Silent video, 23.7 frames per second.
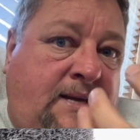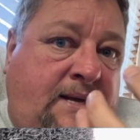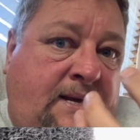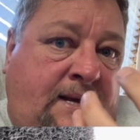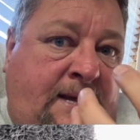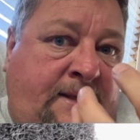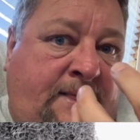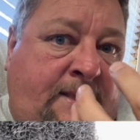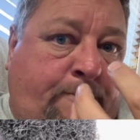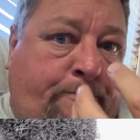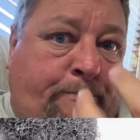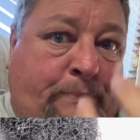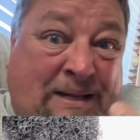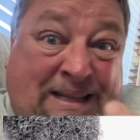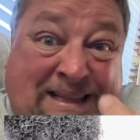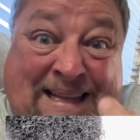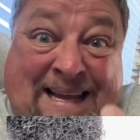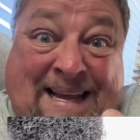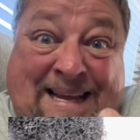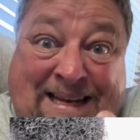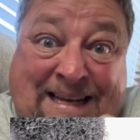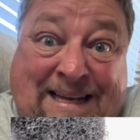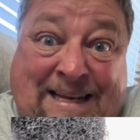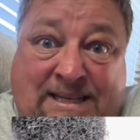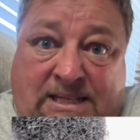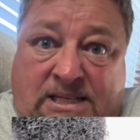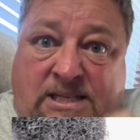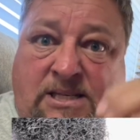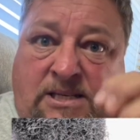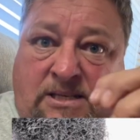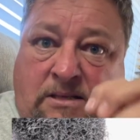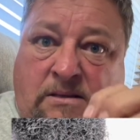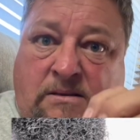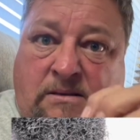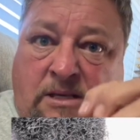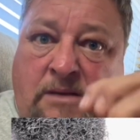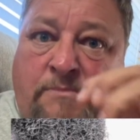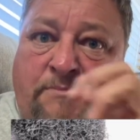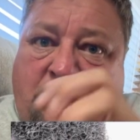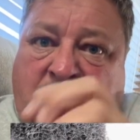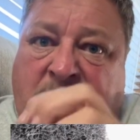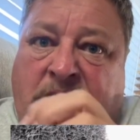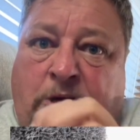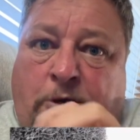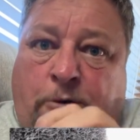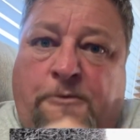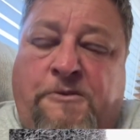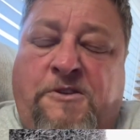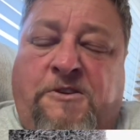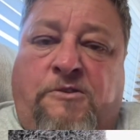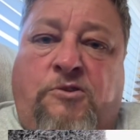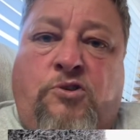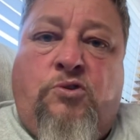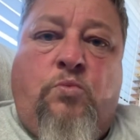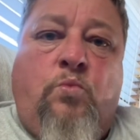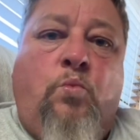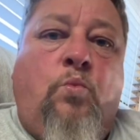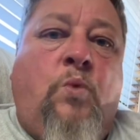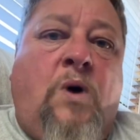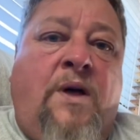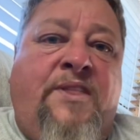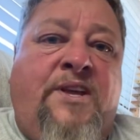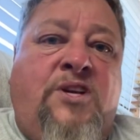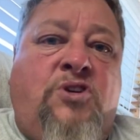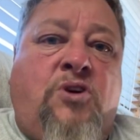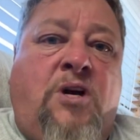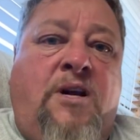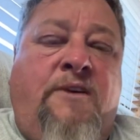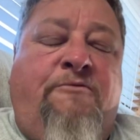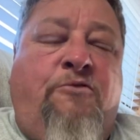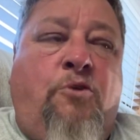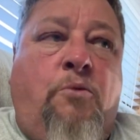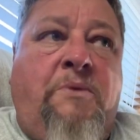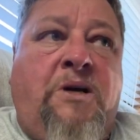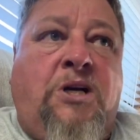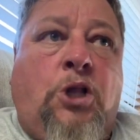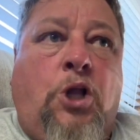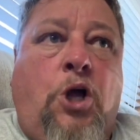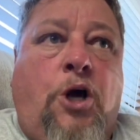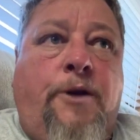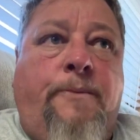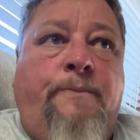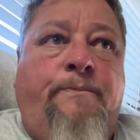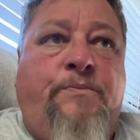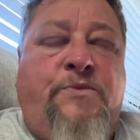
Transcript: platelets themselves while they're trying to form a clot.